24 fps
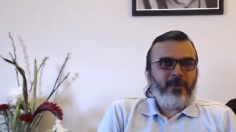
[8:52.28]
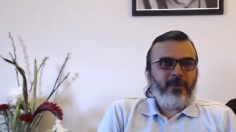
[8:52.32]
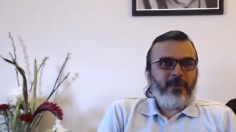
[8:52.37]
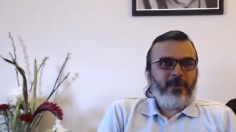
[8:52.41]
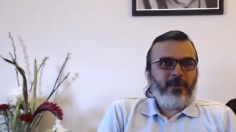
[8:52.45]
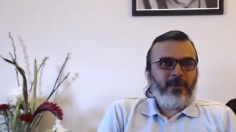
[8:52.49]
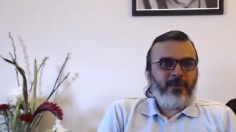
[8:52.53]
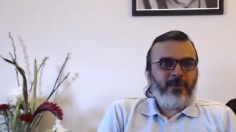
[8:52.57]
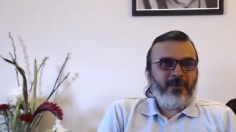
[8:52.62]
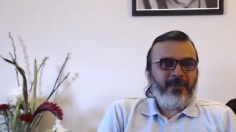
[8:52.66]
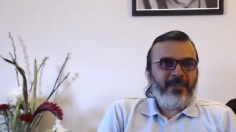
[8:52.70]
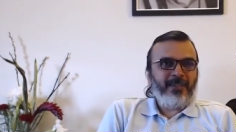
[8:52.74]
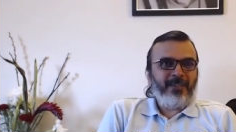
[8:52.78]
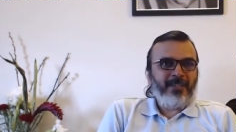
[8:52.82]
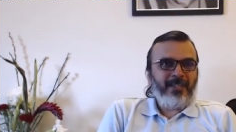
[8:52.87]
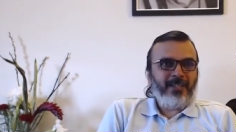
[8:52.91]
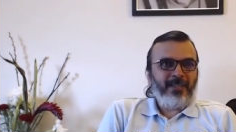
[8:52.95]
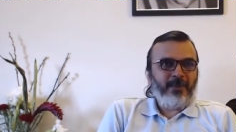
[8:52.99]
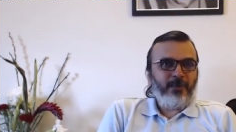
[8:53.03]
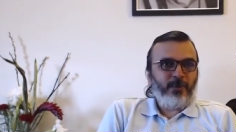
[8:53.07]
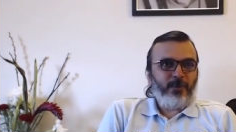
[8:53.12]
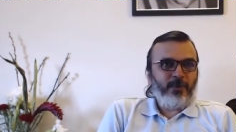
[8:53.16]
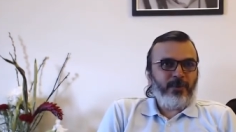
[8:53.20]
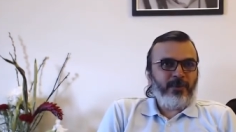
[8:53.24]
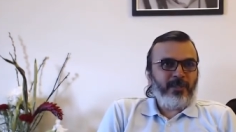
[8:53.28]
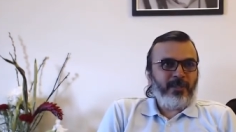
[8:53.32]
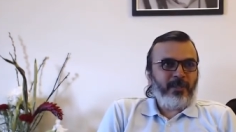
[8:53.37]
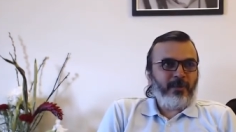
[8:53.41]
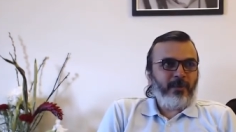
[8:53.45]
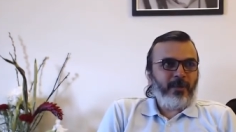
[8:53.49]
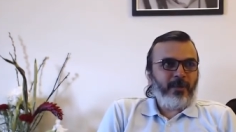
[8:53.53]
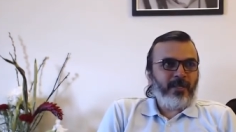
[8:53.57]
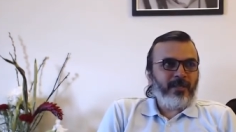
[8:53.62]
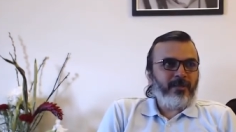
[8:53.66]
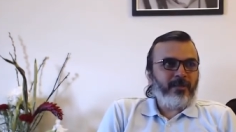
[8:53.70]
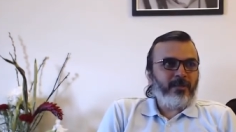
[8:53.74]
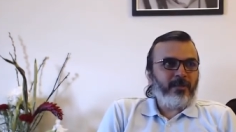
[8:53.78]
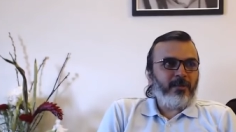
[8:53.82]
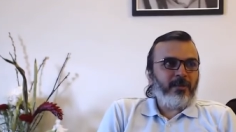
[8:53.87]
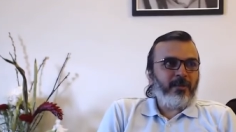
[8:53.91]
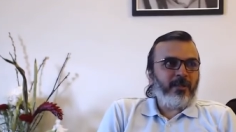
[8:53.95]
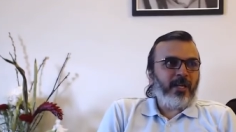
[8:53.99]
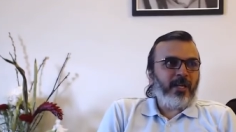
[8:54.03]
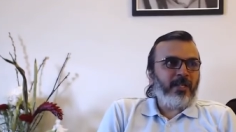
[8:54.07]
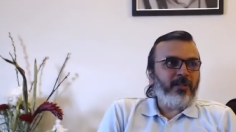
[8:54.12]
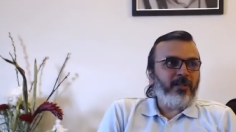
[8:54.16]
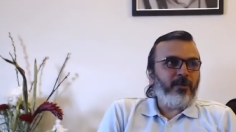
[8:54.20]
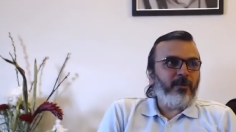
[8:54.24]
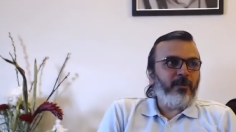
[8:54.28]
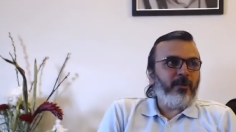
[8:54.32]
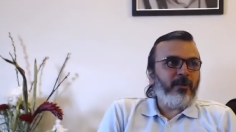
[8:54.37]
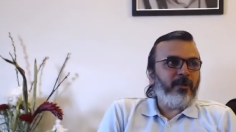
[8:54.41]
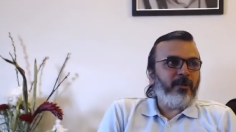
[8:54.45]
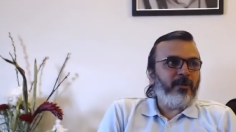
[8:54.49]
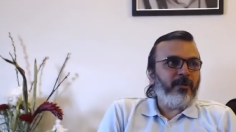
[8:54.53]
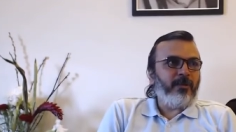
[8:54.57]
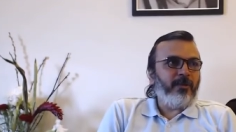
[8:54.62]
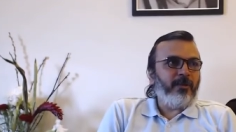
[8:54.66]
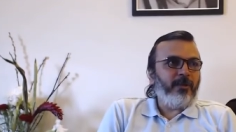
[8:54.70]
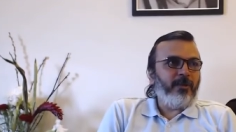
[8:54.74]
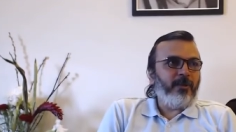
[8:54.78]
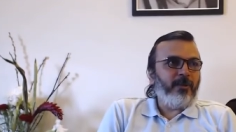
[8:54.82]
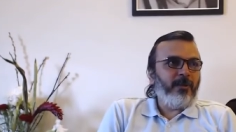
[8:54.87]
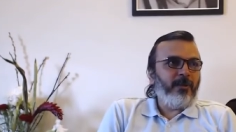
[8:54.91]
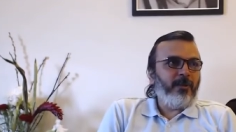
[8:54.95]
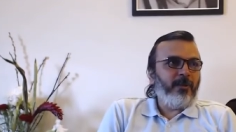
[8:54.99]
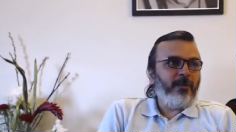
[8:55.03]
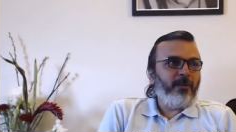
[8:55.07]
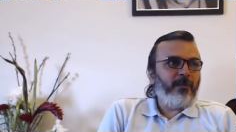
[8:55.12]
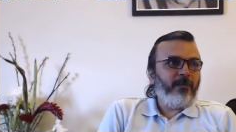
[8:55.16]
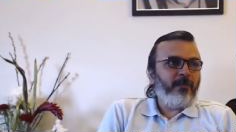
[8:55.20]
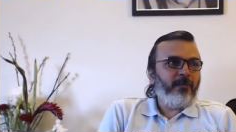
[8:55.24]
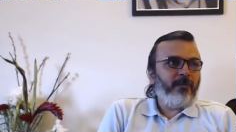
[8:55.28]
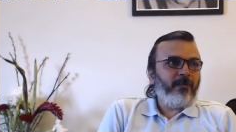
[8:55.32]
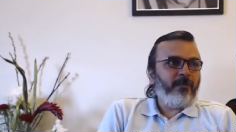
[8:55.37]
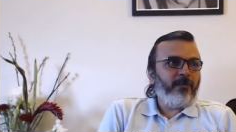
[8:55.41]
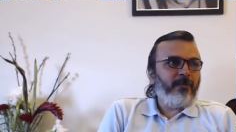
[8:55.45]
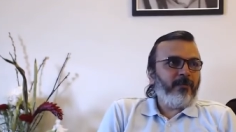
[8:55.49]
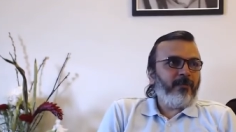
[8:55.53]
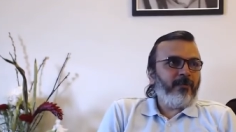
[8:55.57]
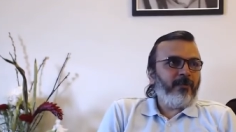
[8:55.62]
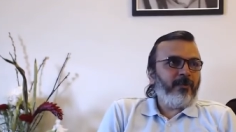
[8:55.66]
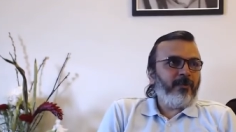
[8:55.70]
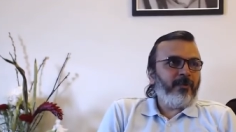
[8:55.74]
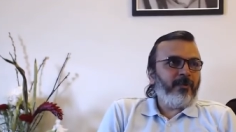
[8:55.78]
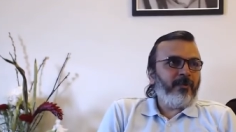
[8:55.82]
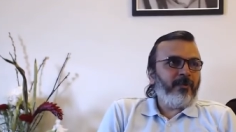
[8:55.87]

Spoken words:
You see, it won't seem as tangible. You see?